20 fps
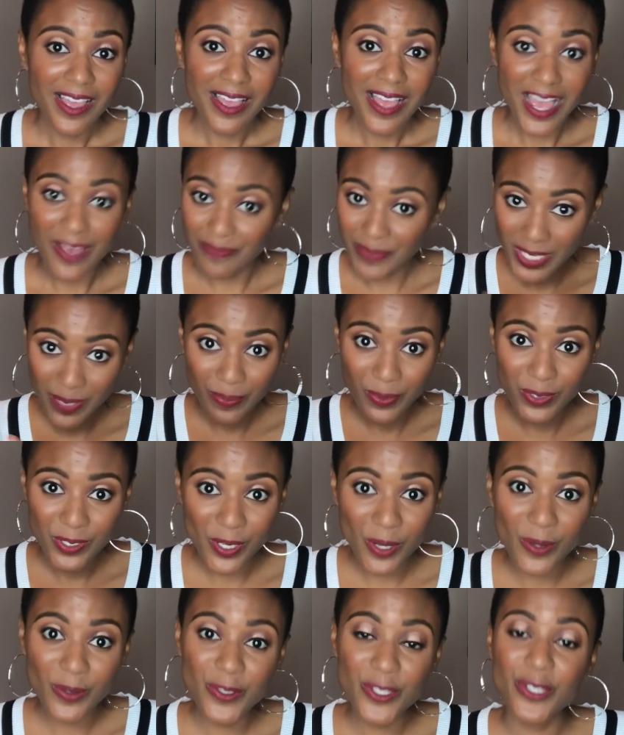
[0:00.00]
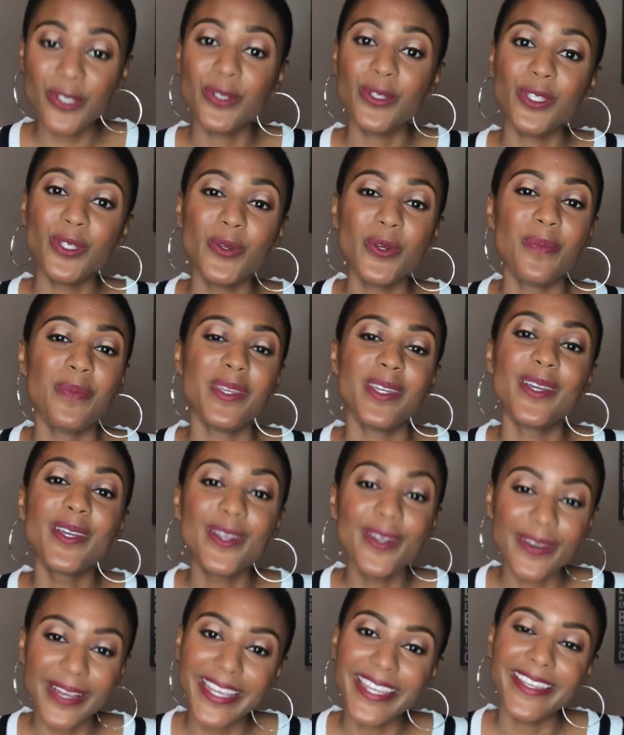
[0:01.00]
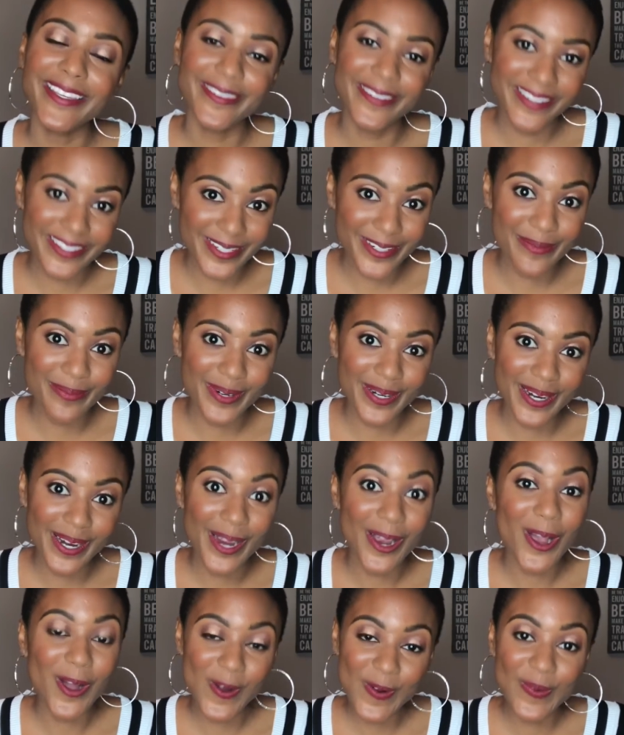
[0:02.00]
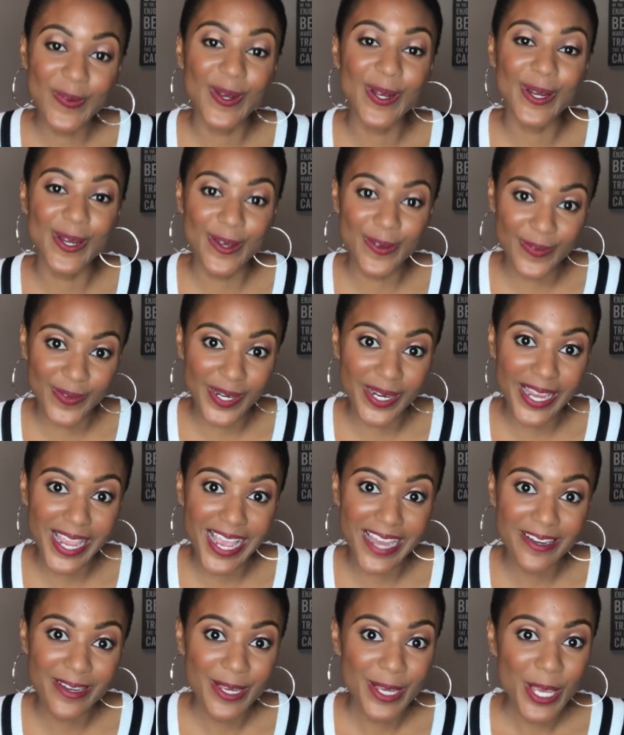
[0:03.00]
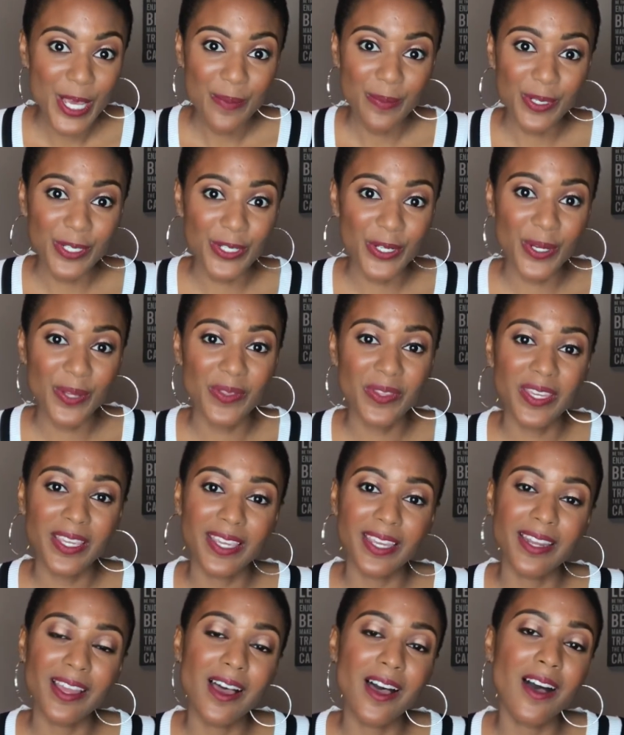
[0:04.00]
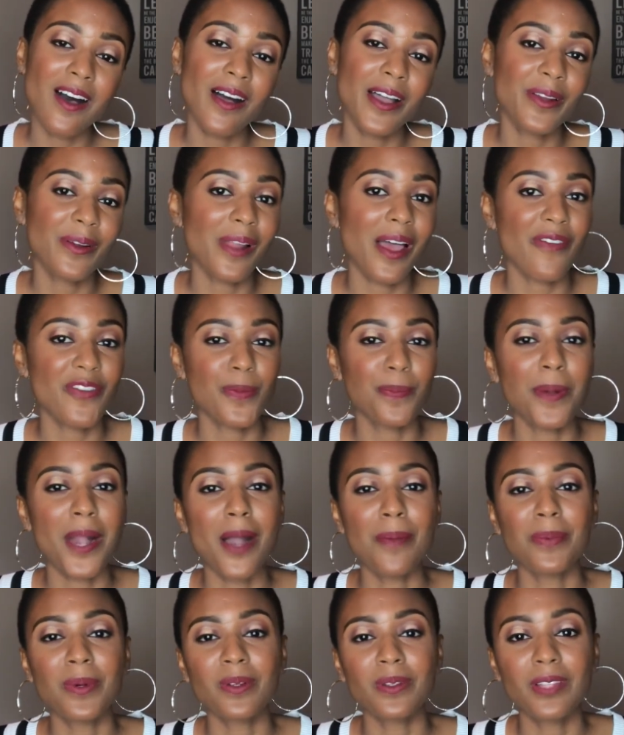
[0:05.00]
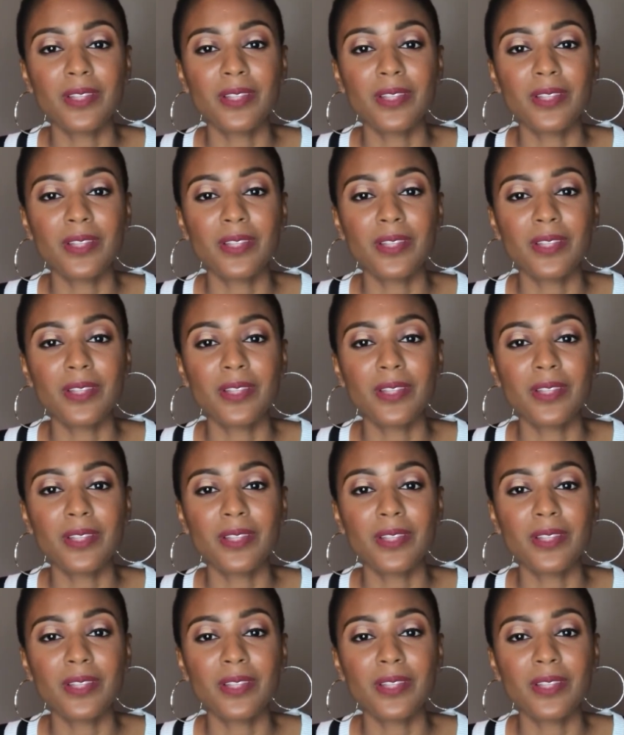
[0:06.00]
Have people told you you would be a great YouTuber over and over again, but you're thinking, oh, I don't have the proper